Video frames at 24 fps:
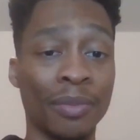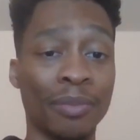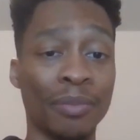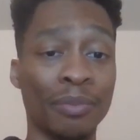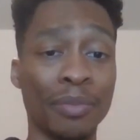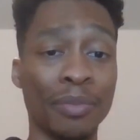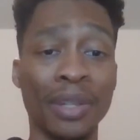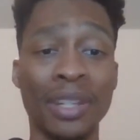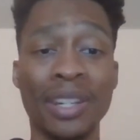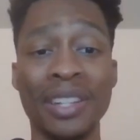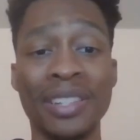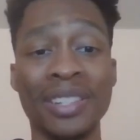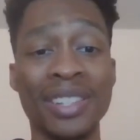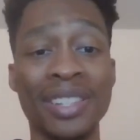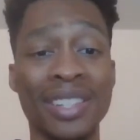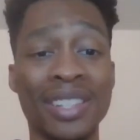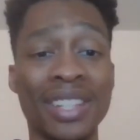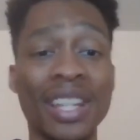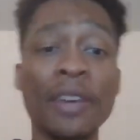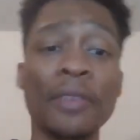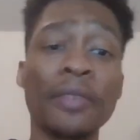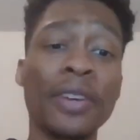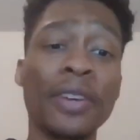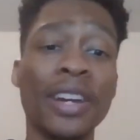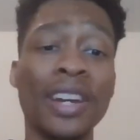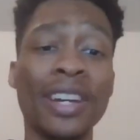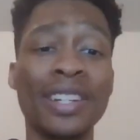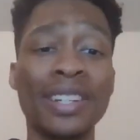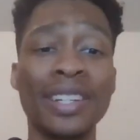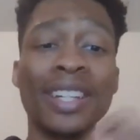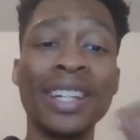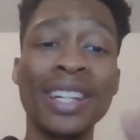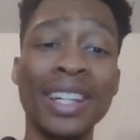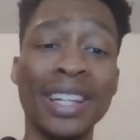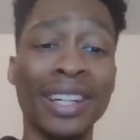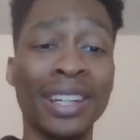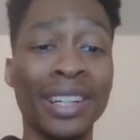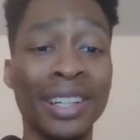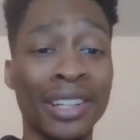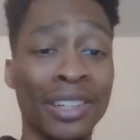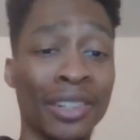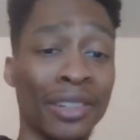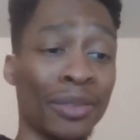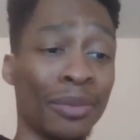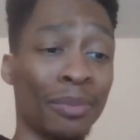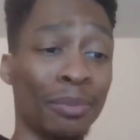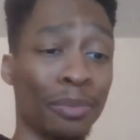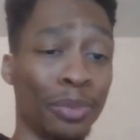Because it's never ending
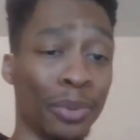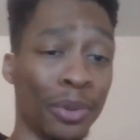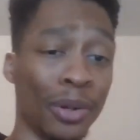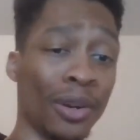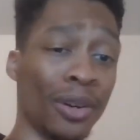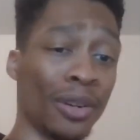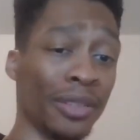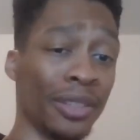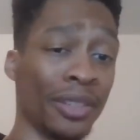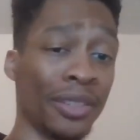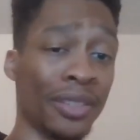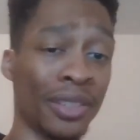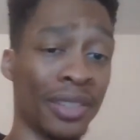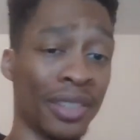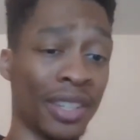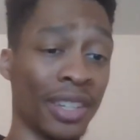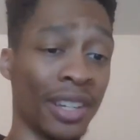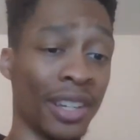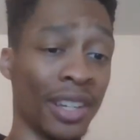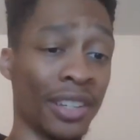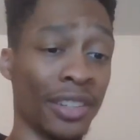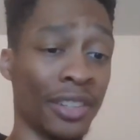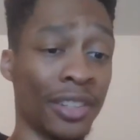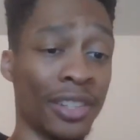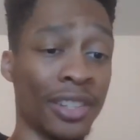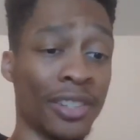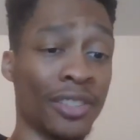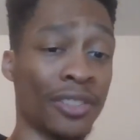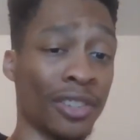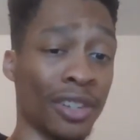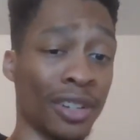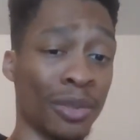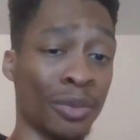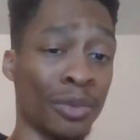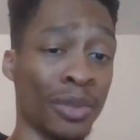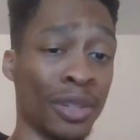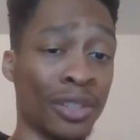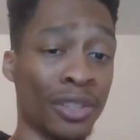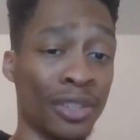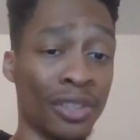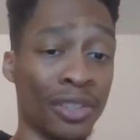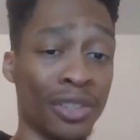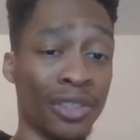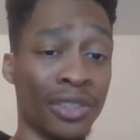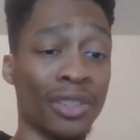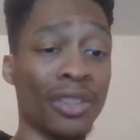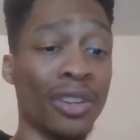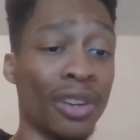brawlers saying this generation
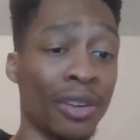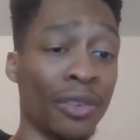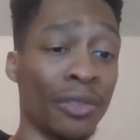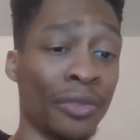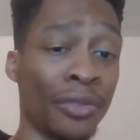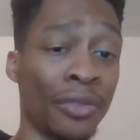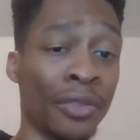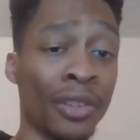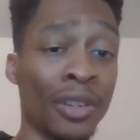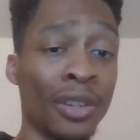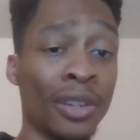is soft.